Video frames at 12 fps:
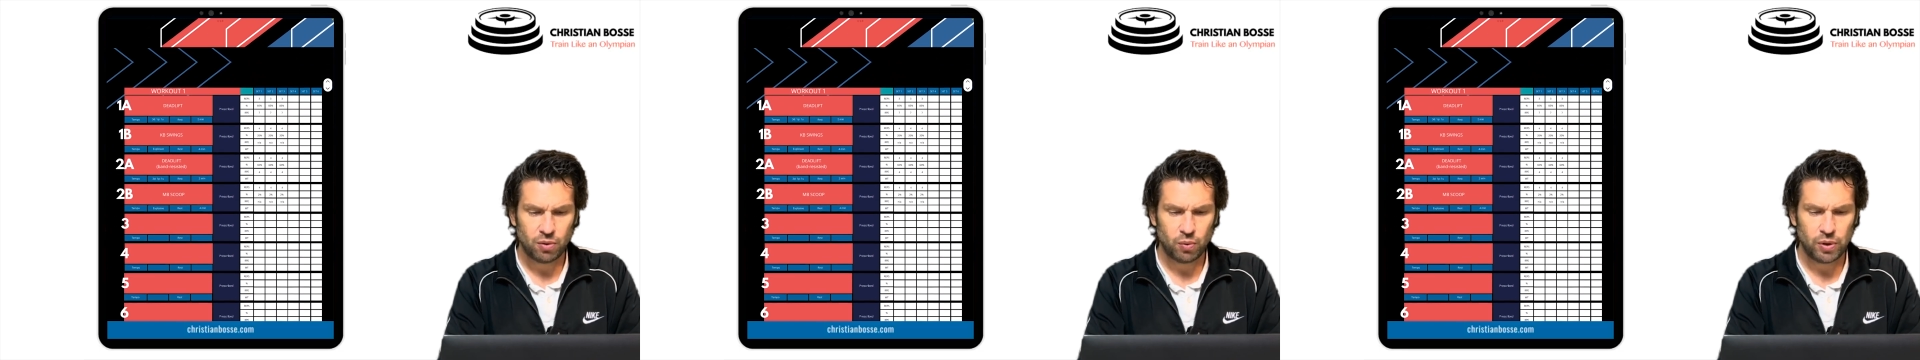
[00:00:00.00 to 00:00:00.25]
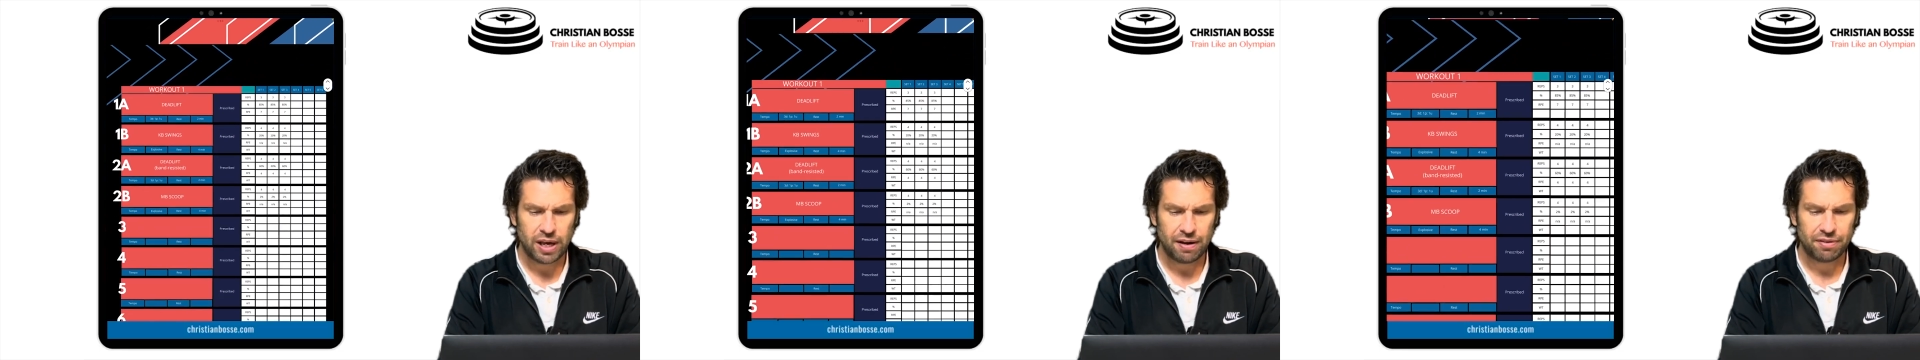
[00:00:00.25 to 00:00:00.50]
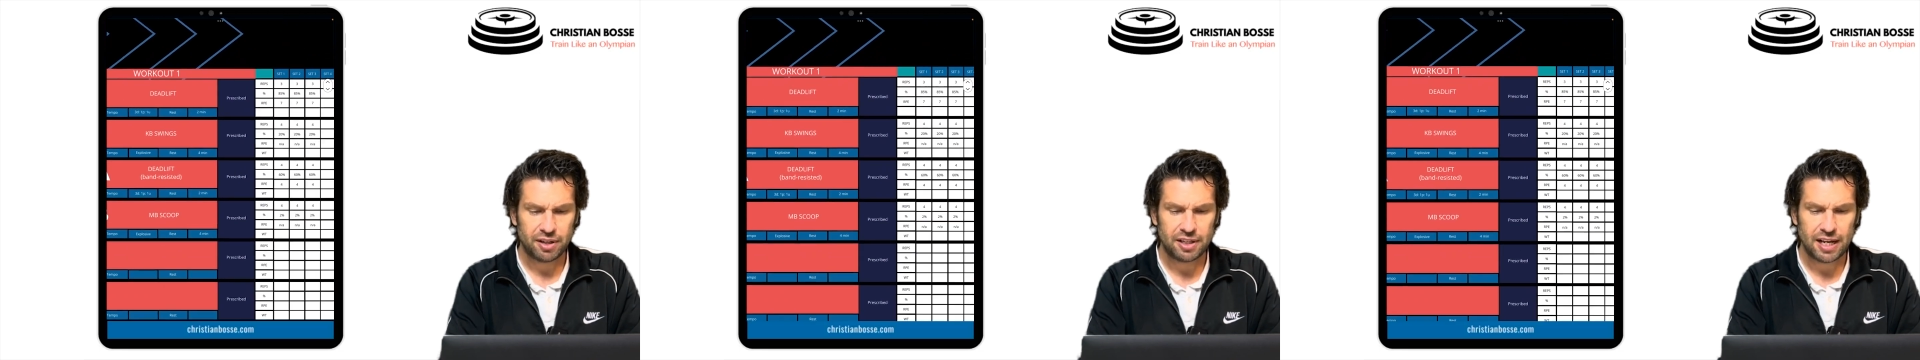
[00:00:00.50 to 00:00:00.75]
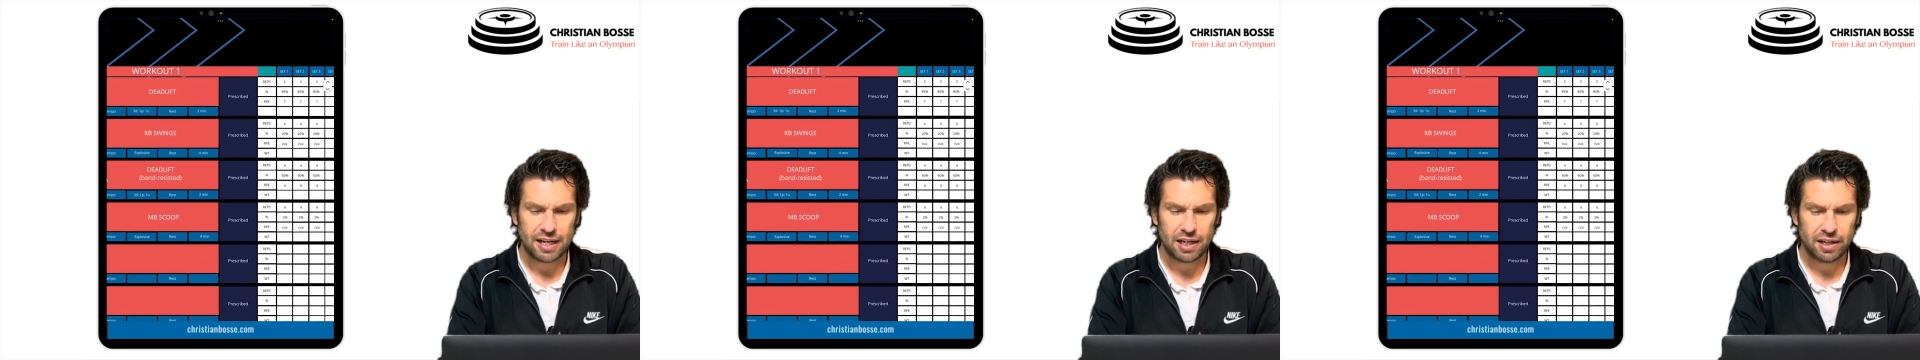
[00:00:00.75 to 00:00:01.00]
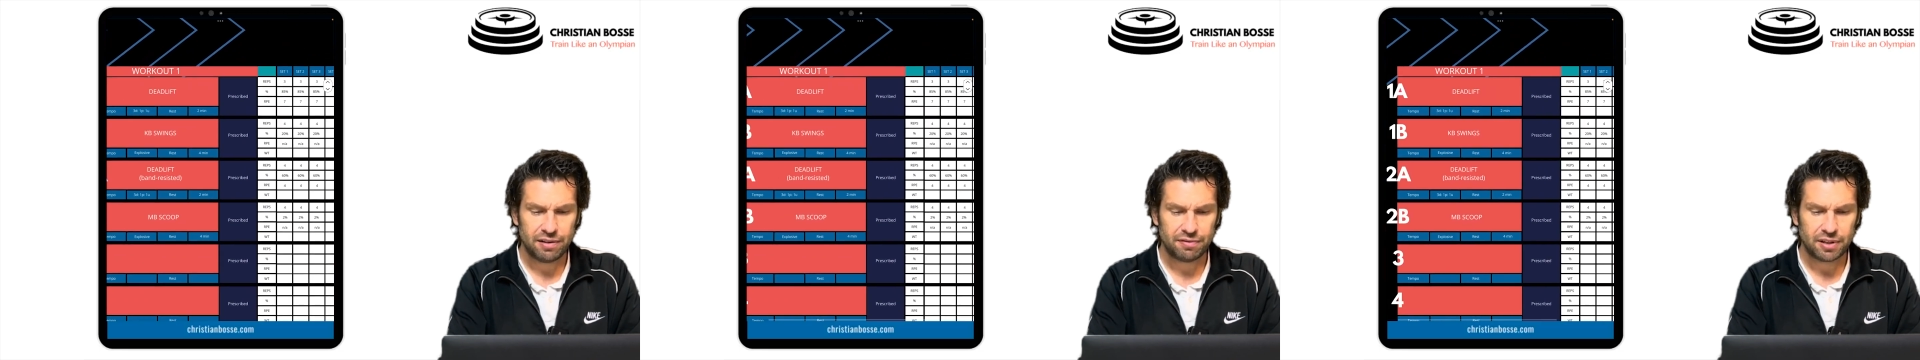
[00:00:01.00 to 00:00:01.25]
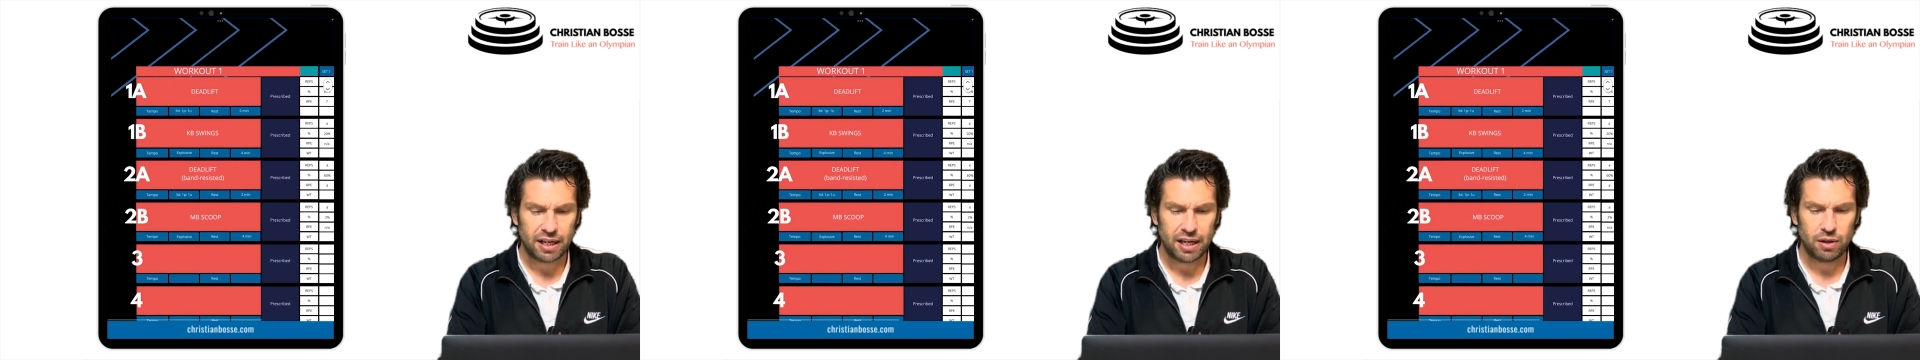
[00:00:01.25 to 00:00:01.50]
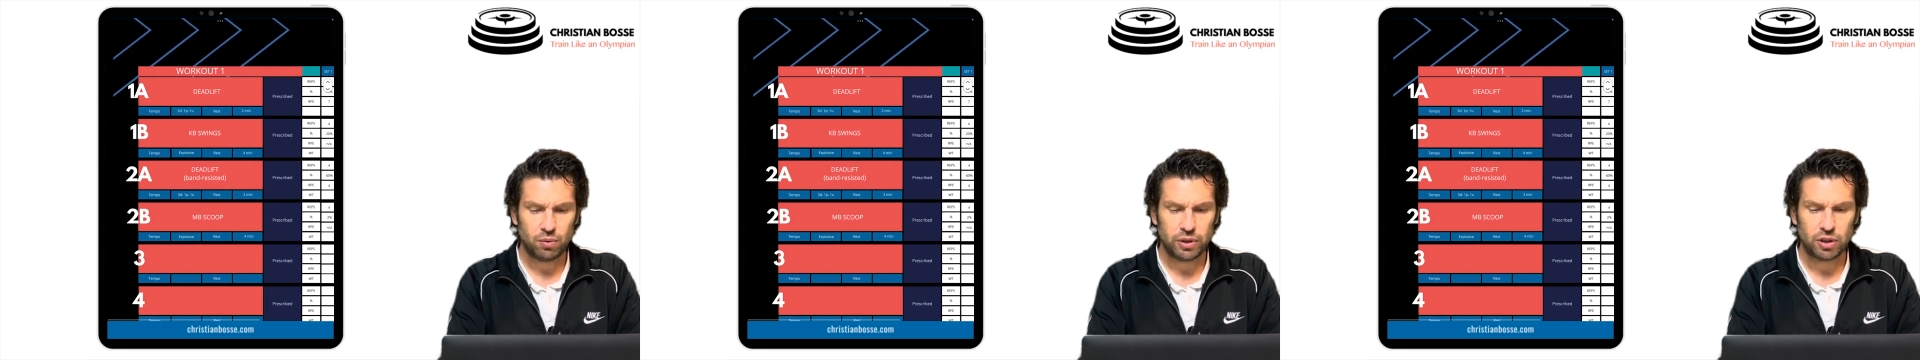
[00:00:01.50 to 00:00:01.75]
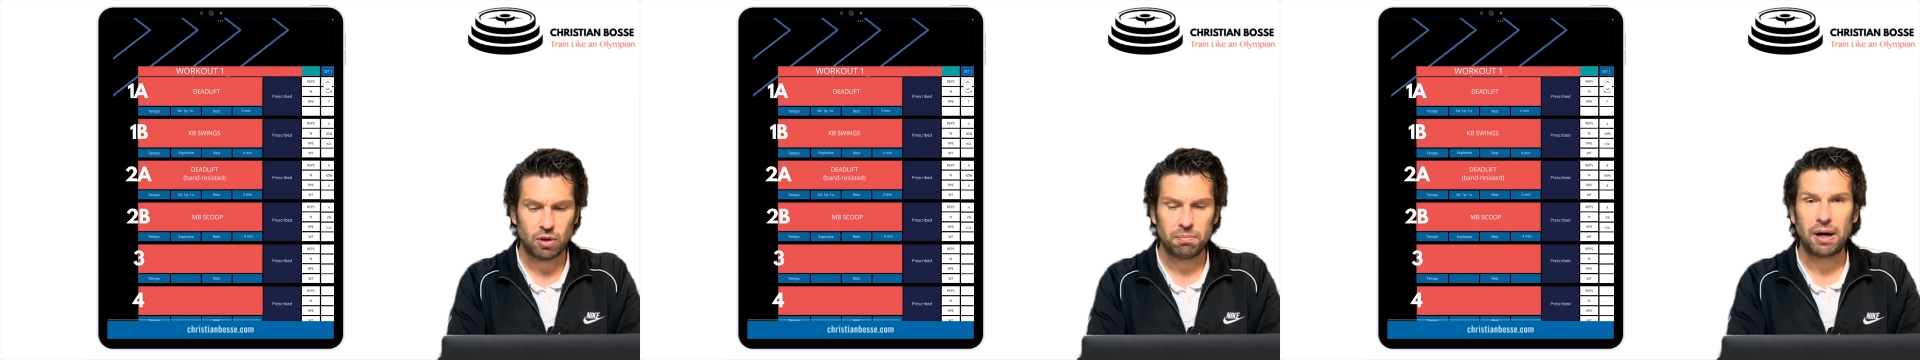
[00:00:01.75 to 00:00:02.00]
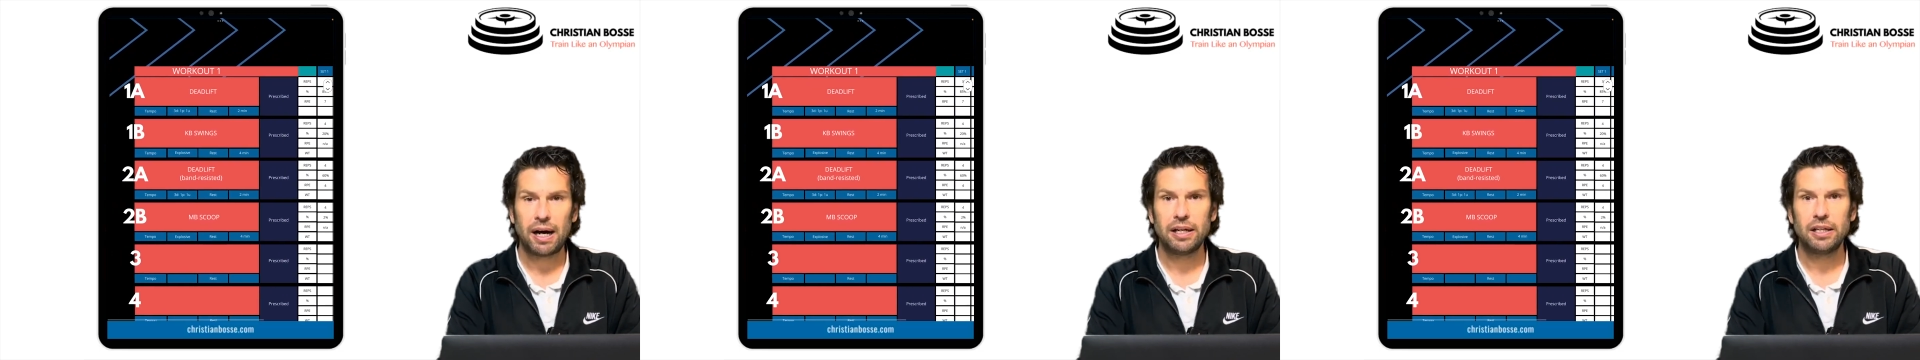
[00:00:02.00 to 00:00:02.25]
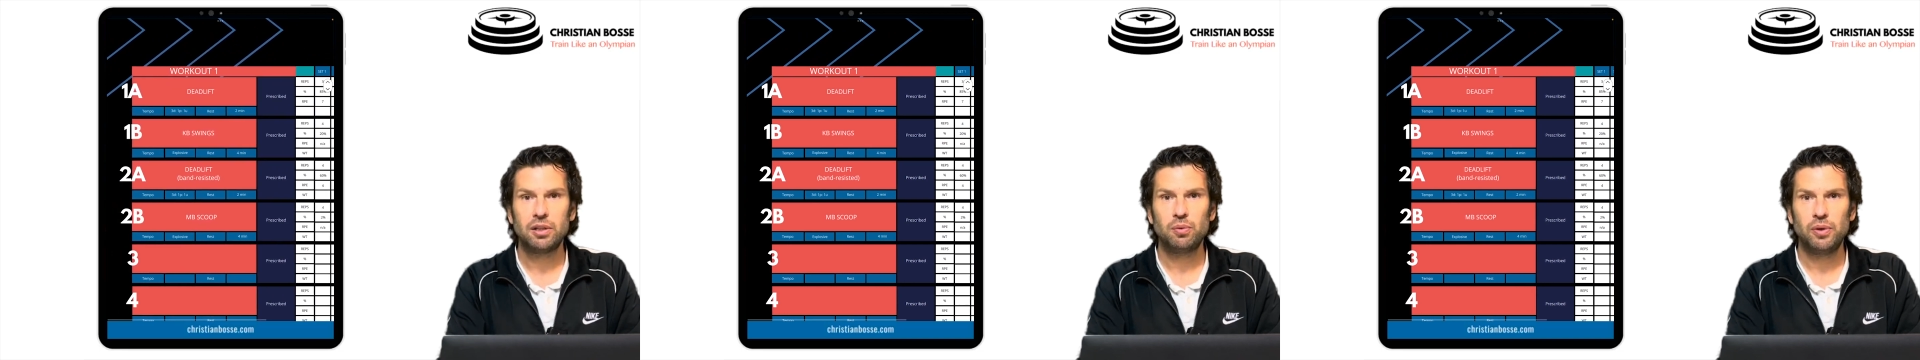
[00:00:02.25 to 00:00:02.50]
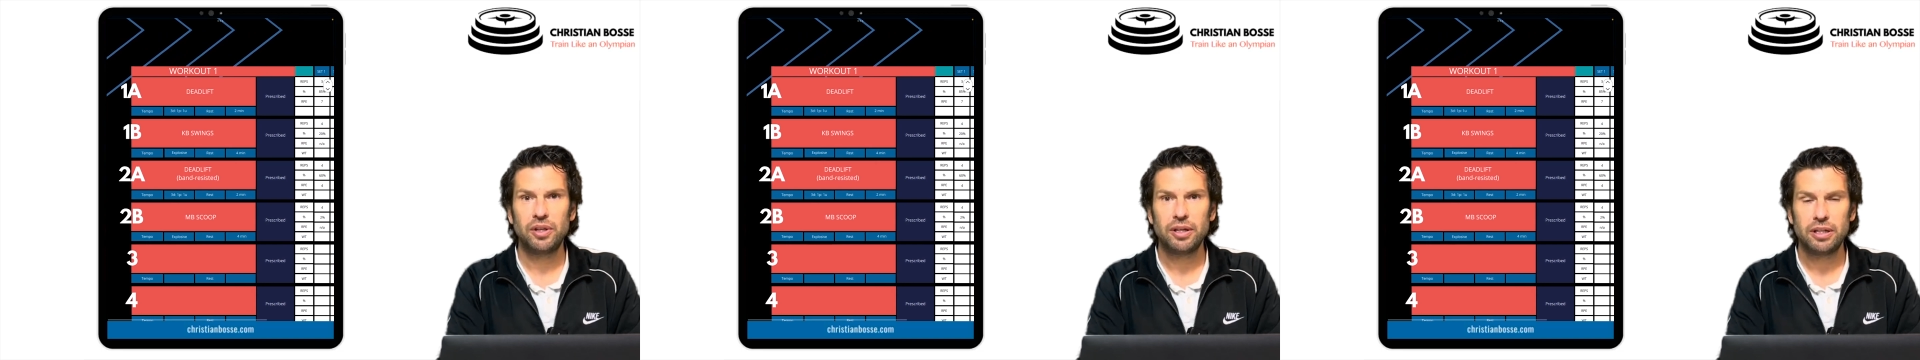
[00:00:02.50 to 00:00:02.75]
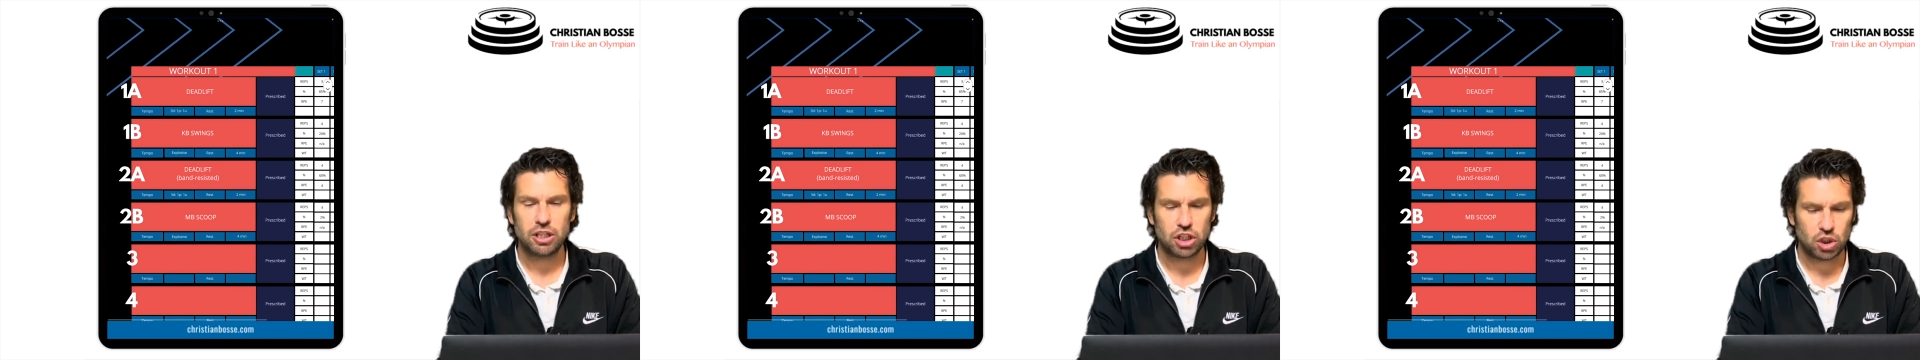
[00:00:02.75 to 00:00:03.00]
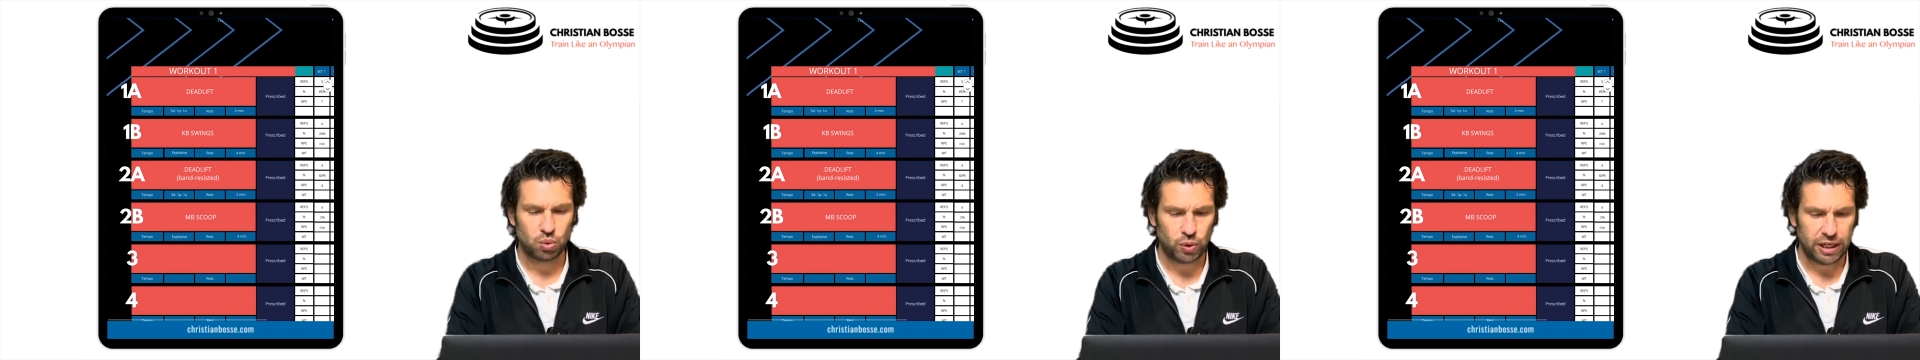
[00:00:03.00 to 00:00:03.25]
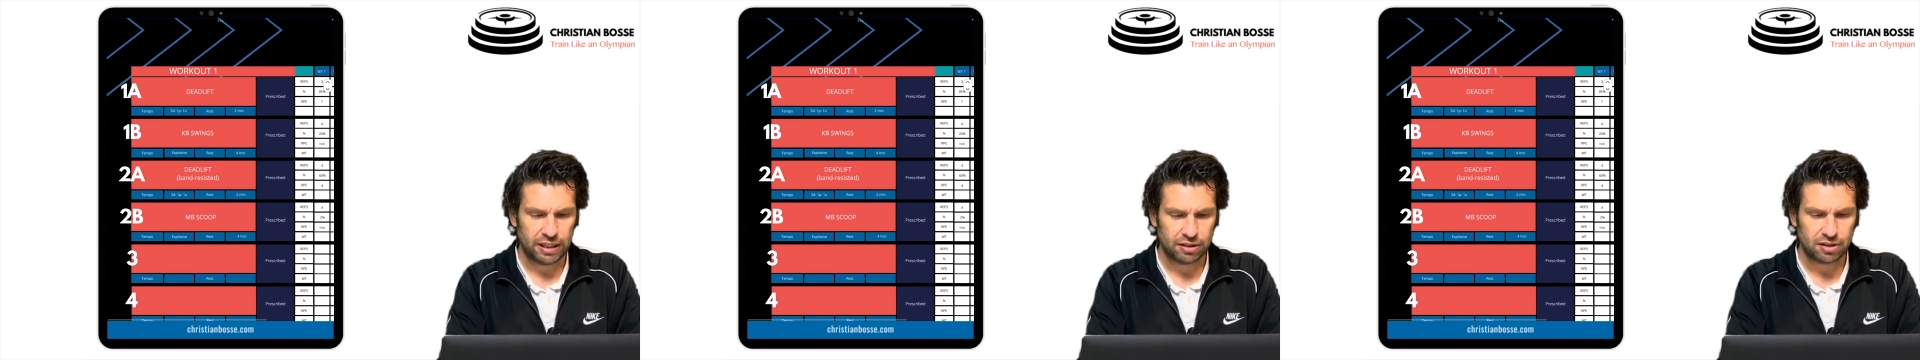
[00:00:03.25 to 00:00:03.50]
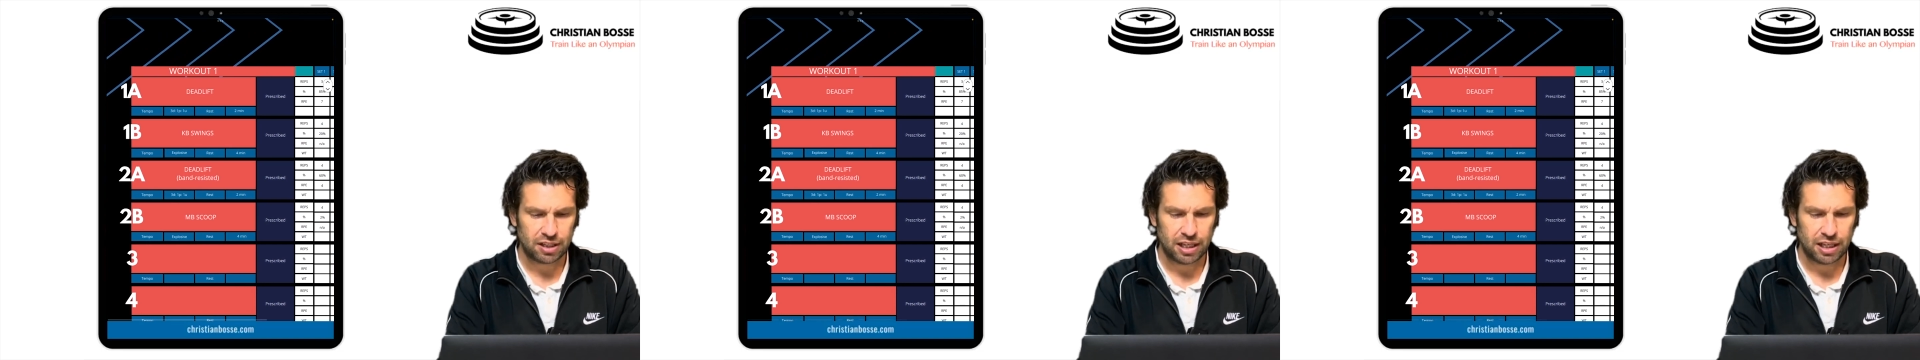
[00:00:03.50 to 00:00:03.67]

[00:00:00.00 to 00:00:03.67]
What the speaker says: we have the deadlift and we combine it with swings.